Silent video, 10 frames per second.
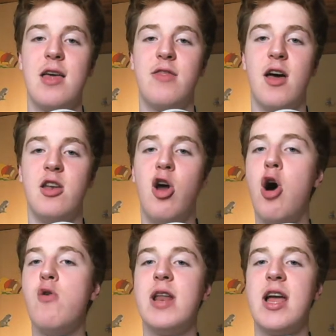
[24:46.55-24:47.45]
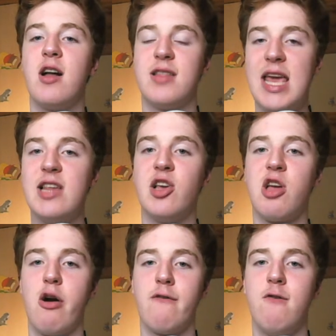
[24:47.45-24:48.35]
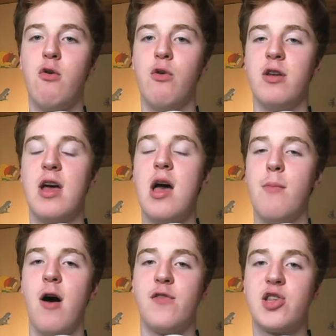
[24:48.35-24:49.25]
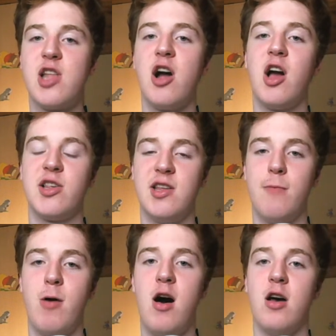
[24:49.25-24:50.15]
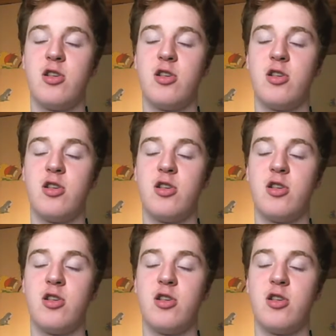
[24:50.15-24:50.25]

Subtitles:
that not only are decent going forward, but have stung us in the past.